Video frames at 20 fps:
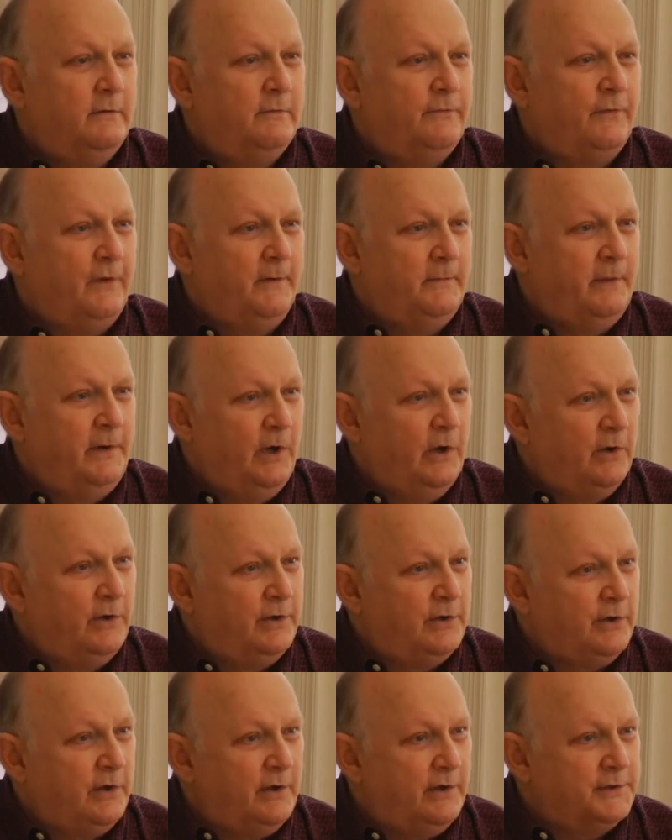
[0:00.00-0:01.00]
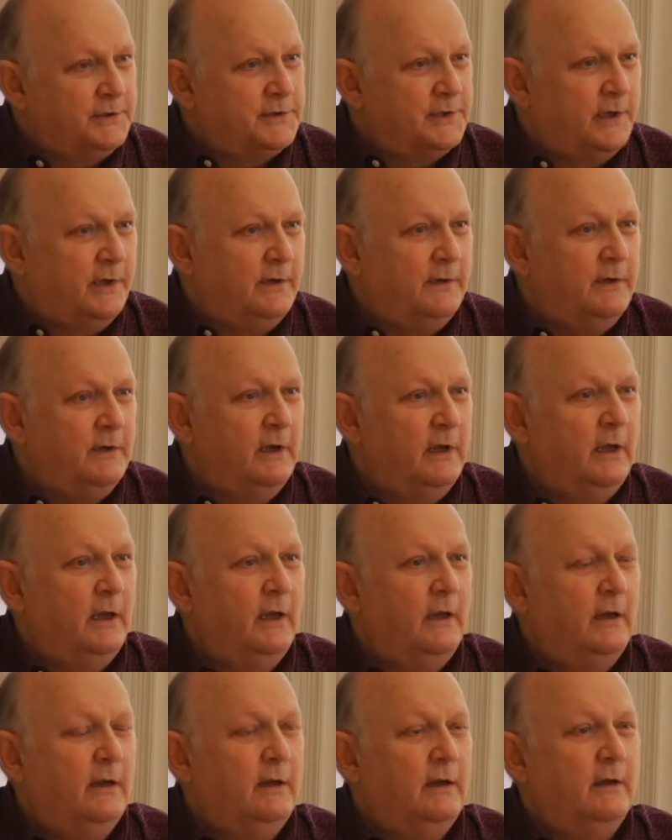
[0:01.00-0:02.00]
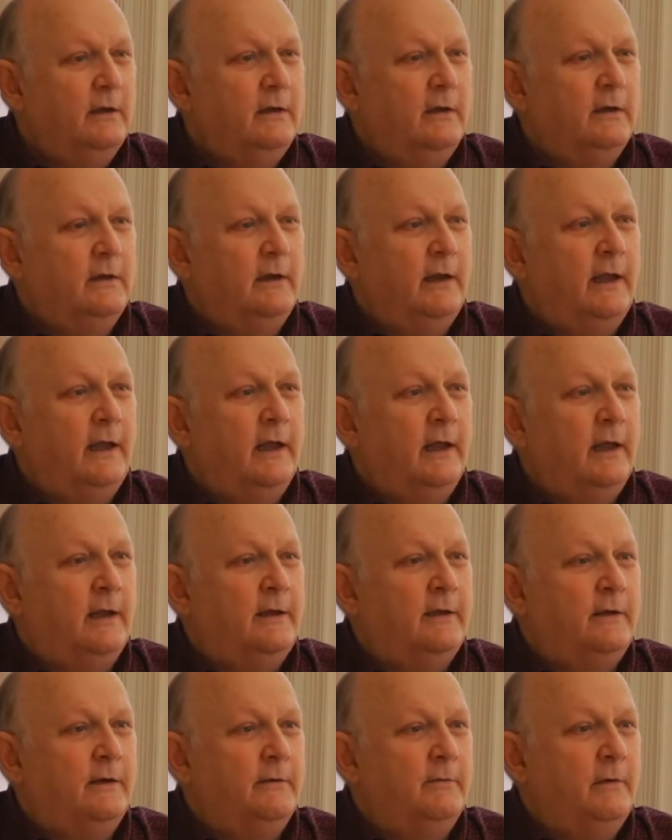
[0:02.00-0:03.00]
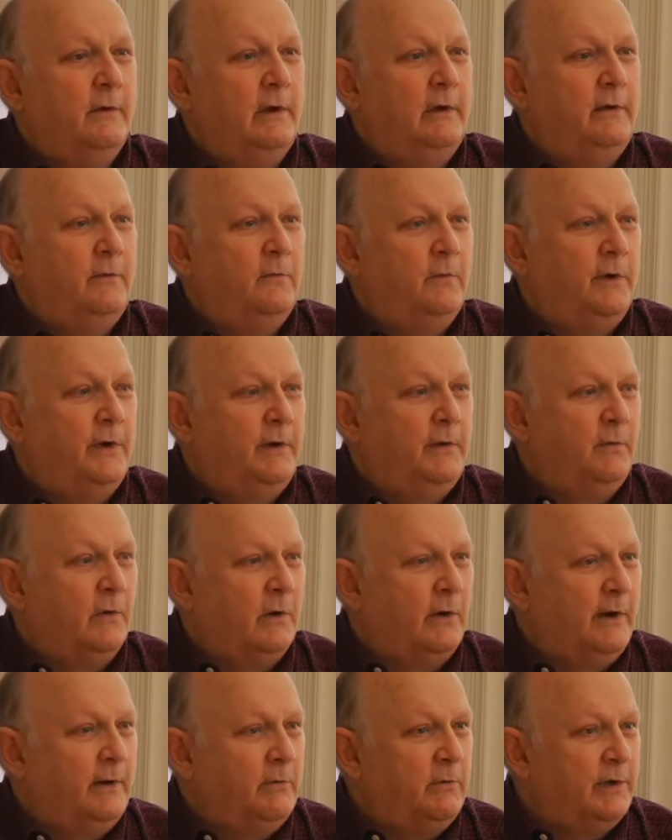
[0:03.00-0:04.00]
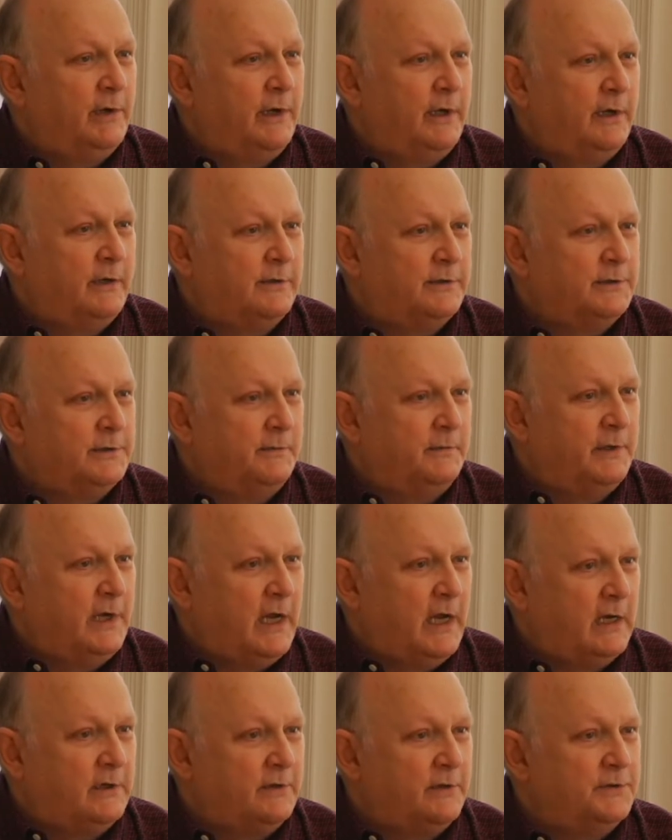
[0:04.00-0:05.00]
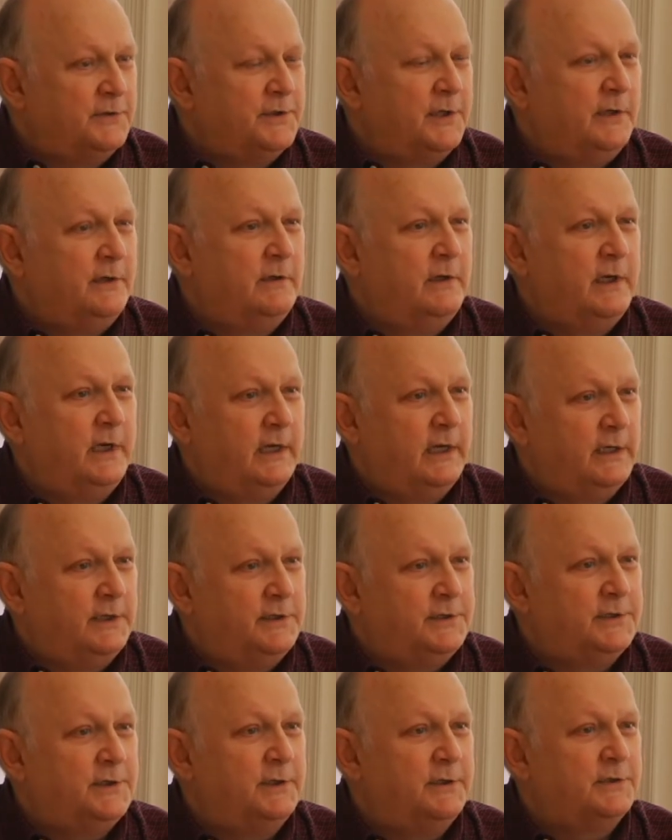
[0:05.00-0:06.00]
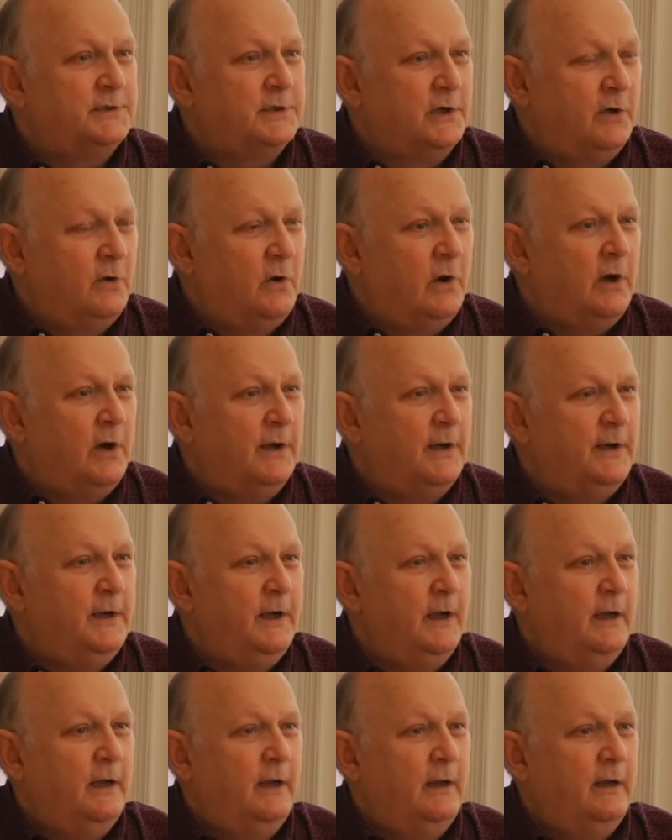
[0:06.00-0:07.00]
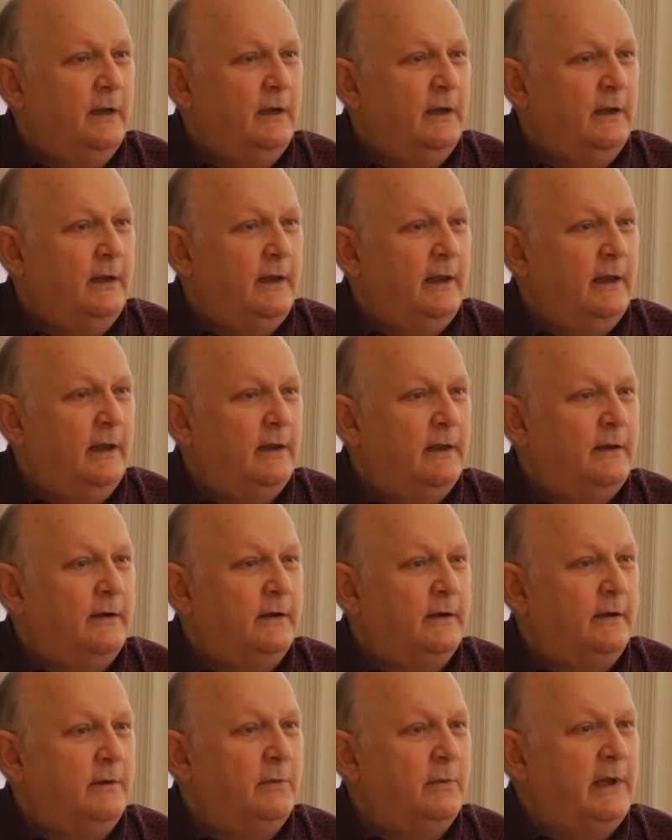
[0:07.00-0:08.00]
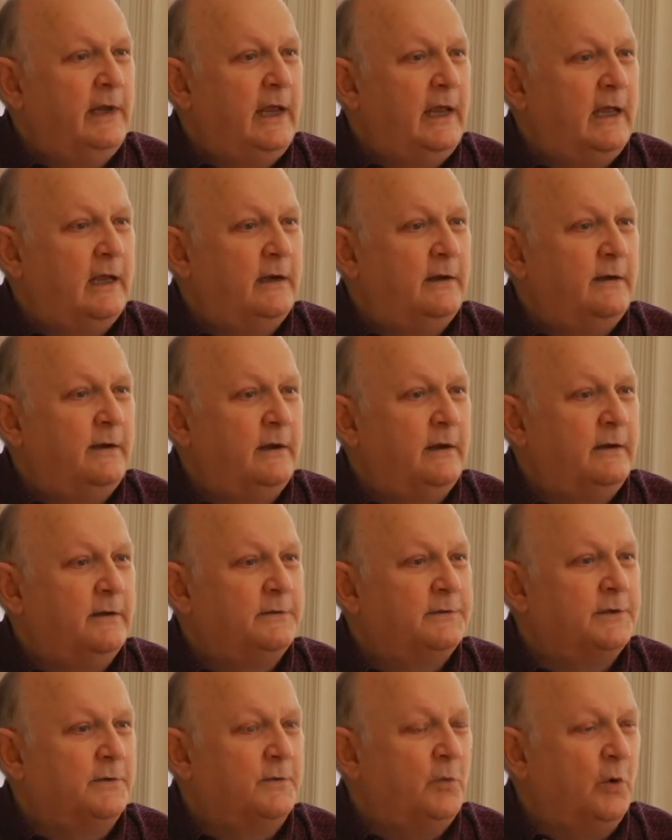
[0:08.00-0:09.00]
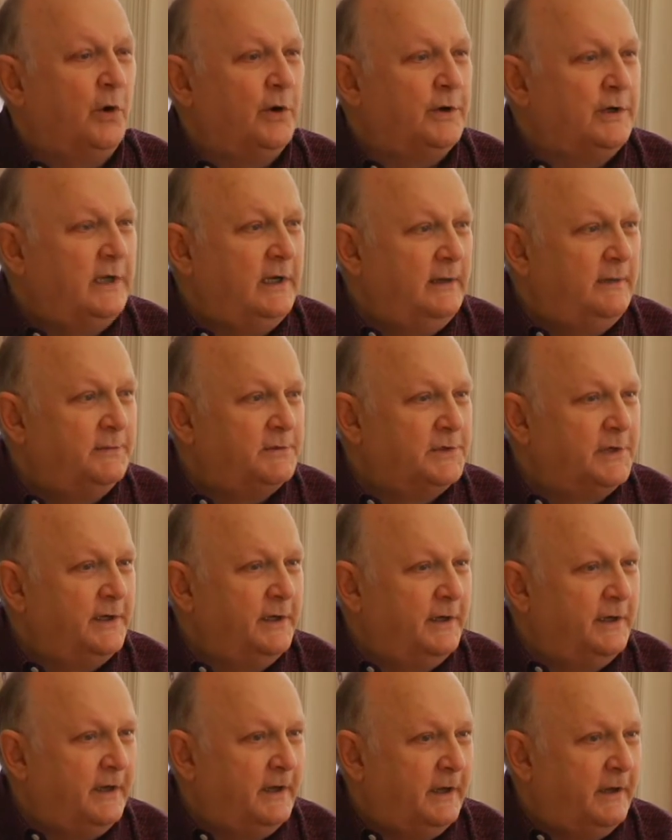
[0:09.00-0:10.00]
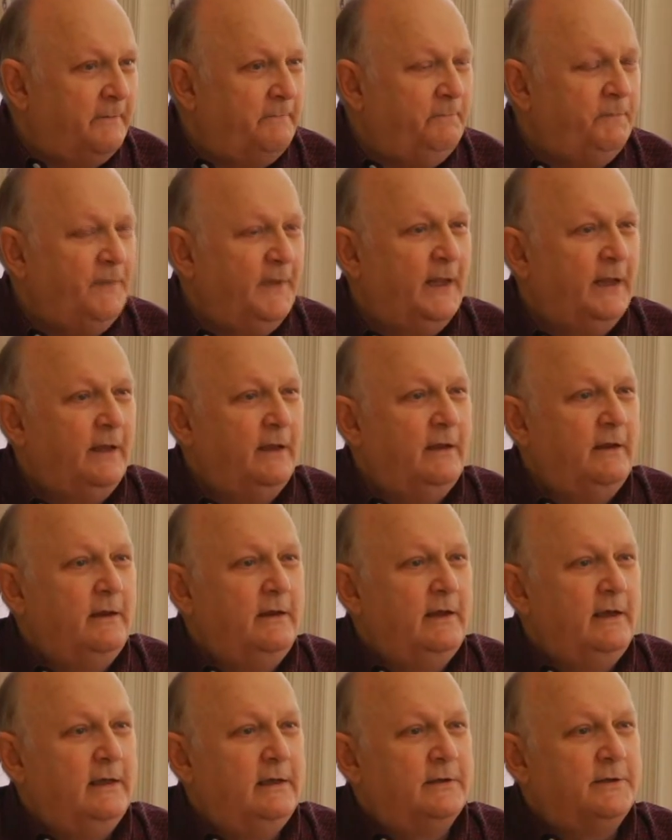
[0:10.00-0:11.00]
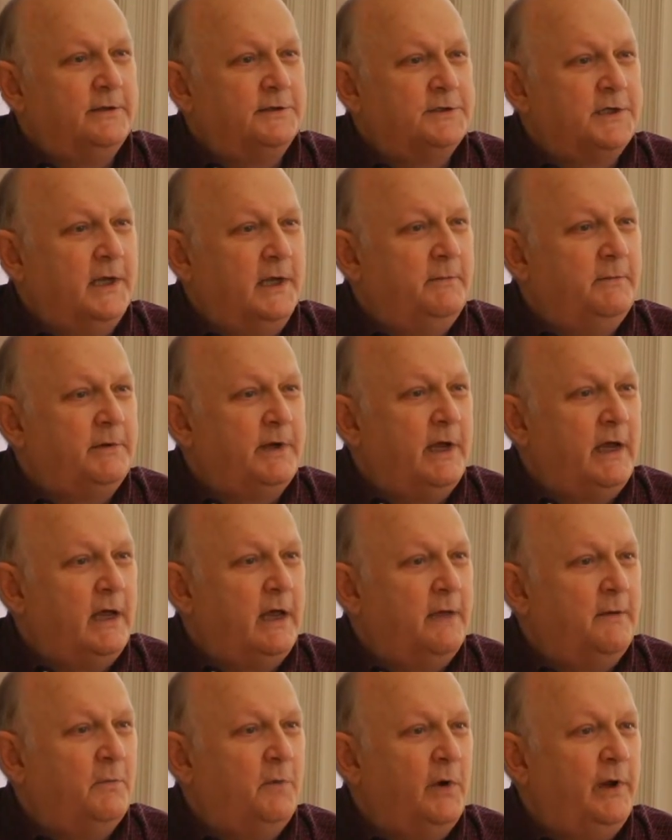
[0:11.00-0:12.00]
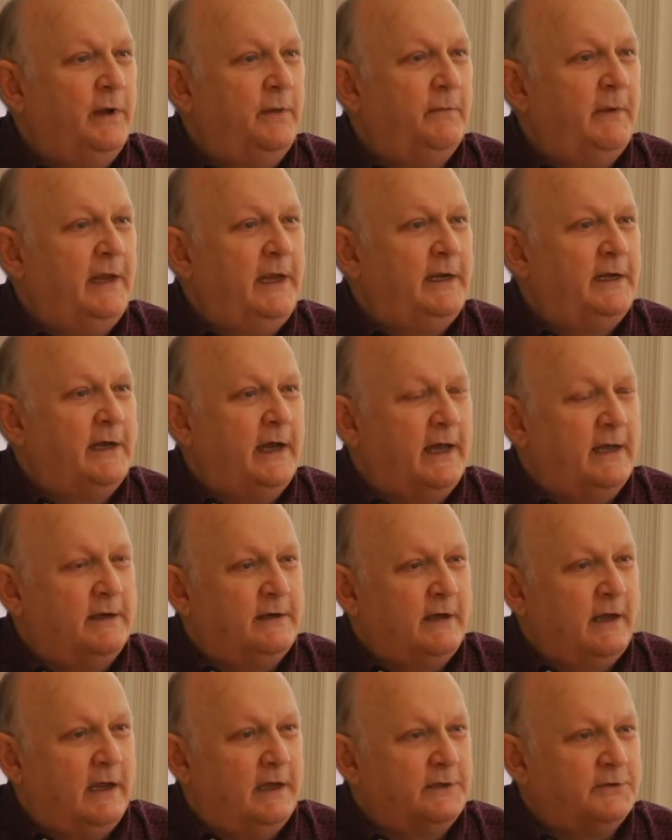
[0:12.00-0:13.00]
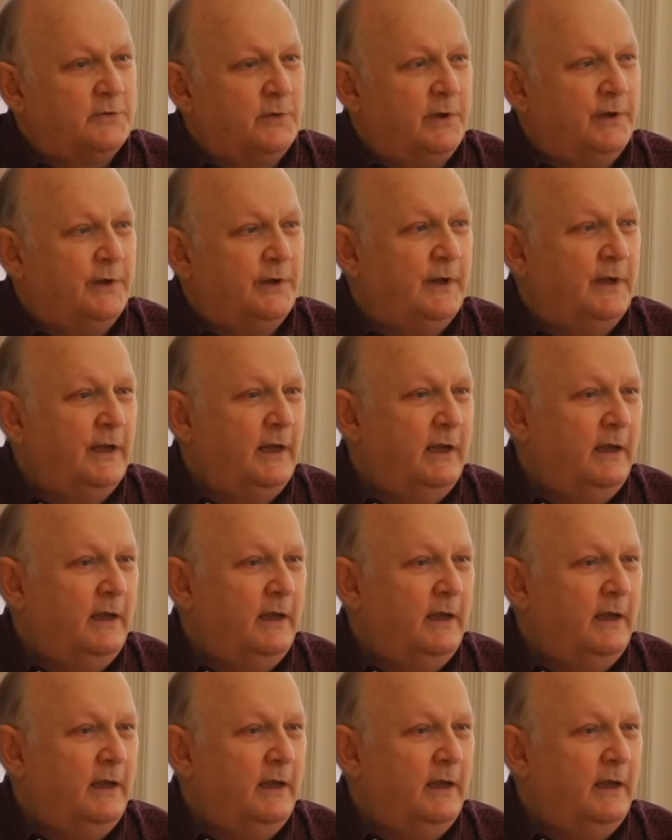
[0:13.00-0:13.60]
from here in Tulsa, and we were able to get some doctors and dentists and so on. And then we had some work teams come, and at the same time we made contacts with